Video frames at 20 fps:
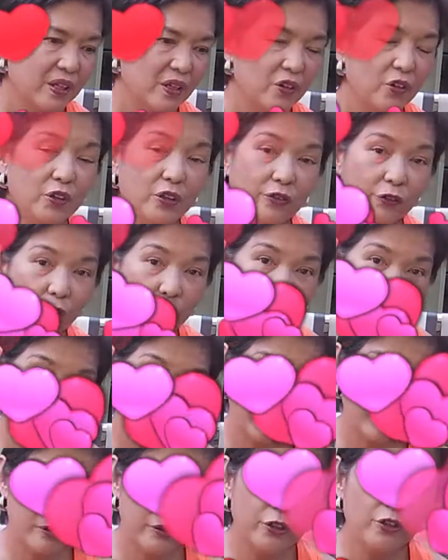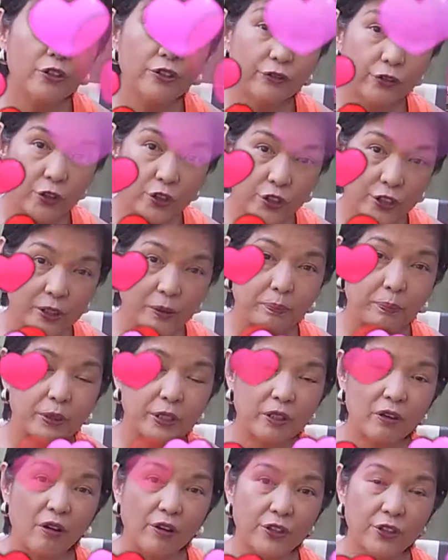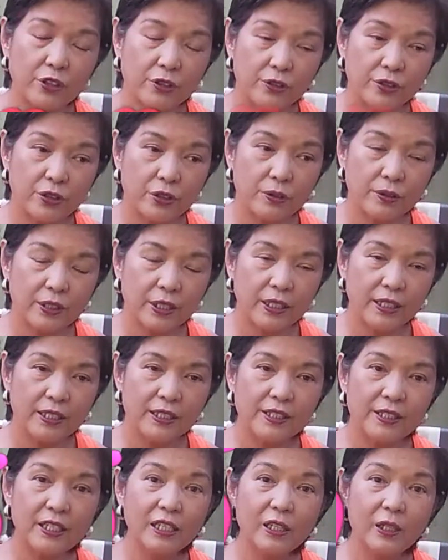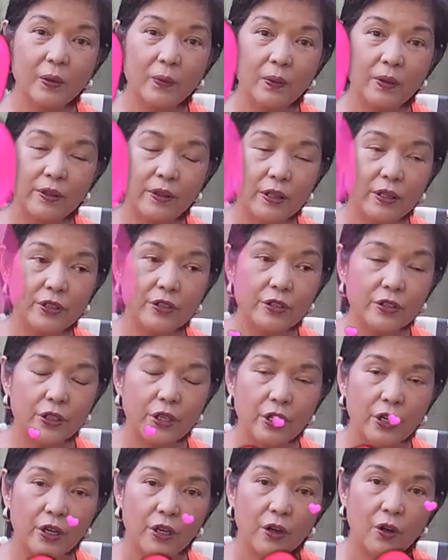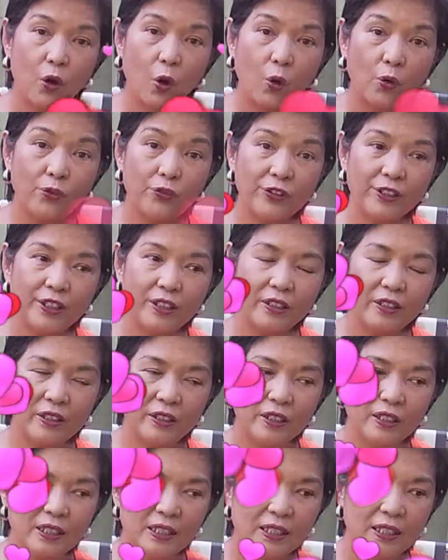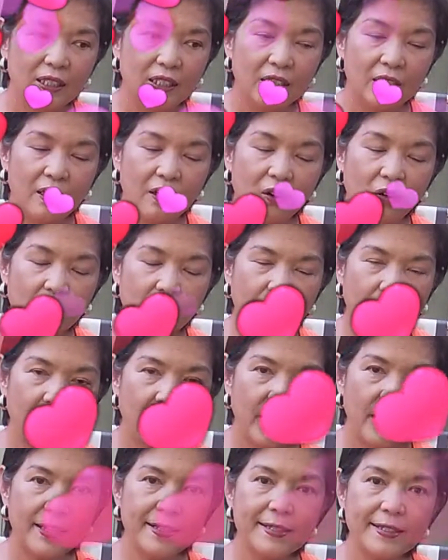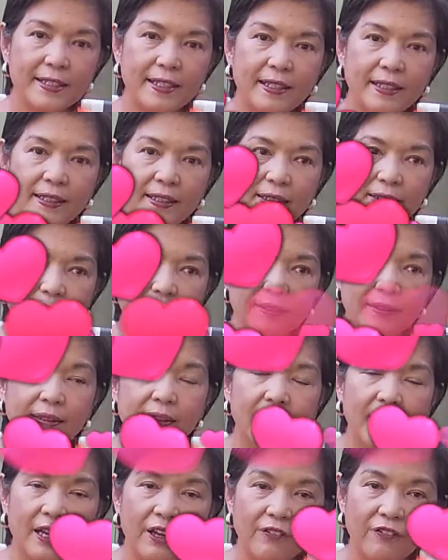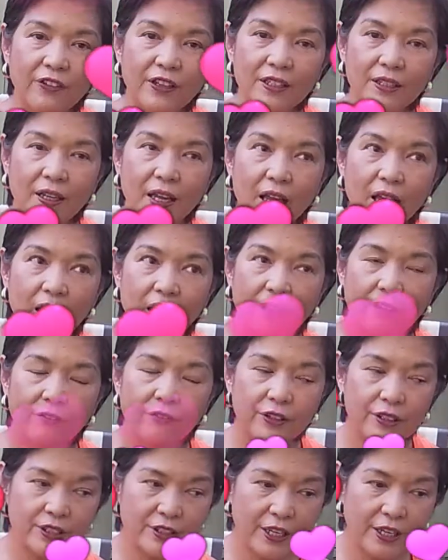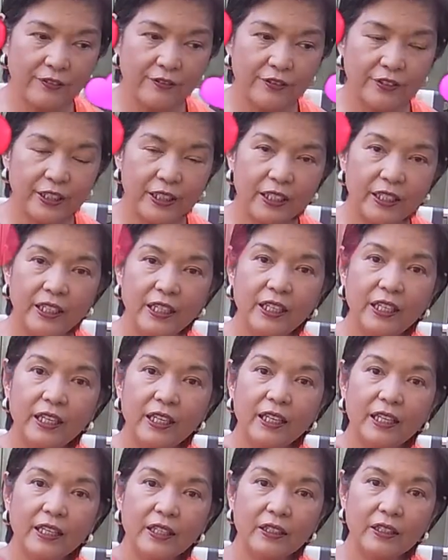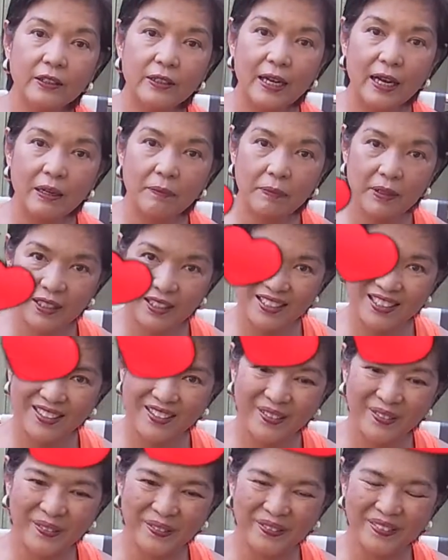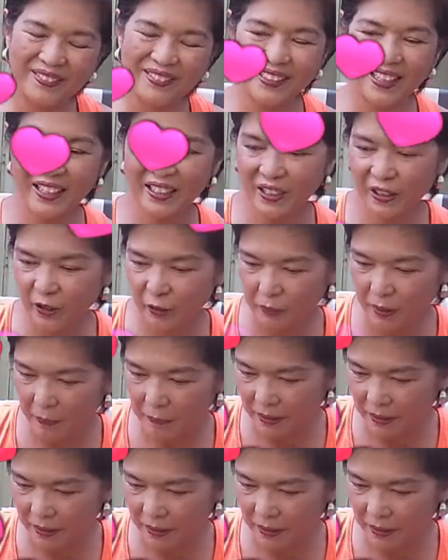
universal precautions, okay, dealing with this COVID. Okay, guys, and have a safe day, and God bless you. Thank you. Bye